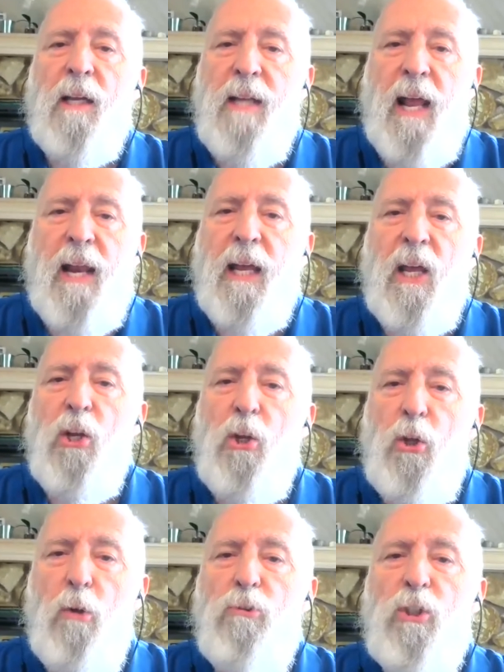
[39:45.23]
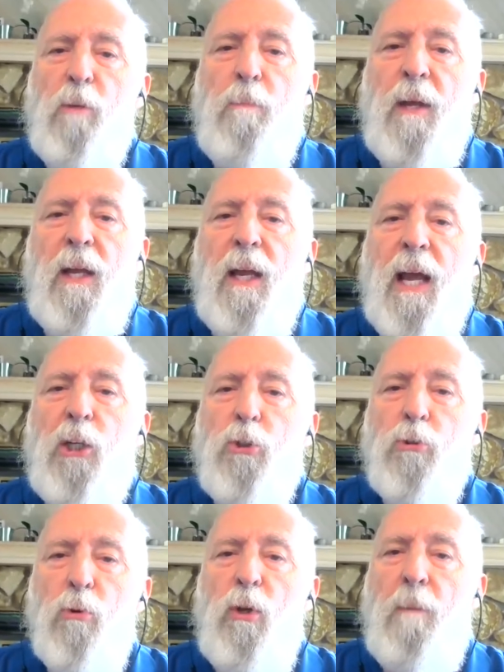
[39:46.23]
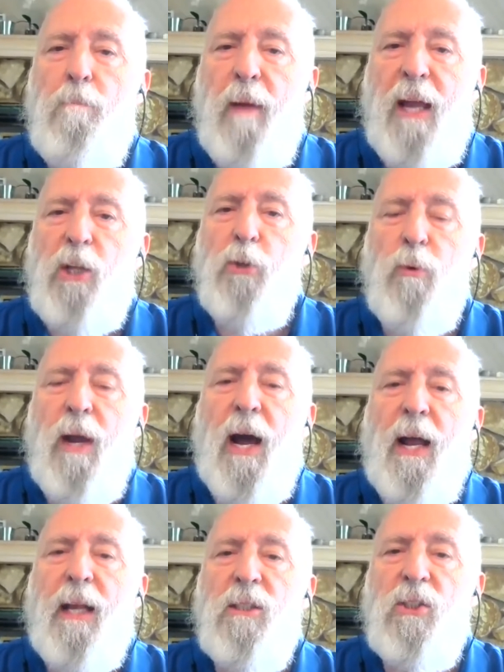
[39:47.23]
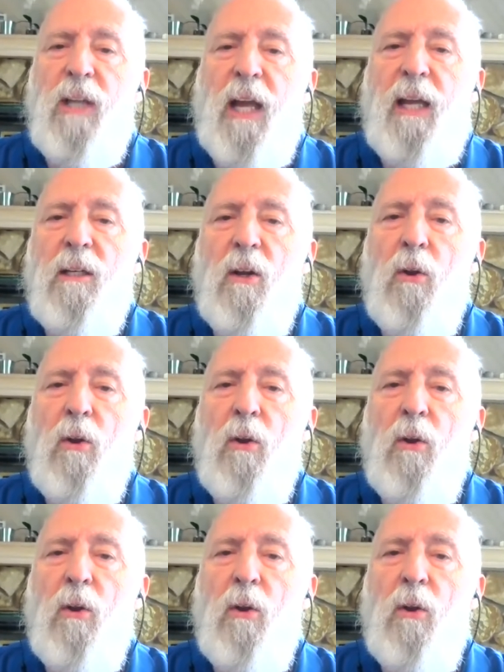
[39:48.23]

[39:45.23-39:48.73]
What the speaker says: Connecticut used to be a truly patriotic state,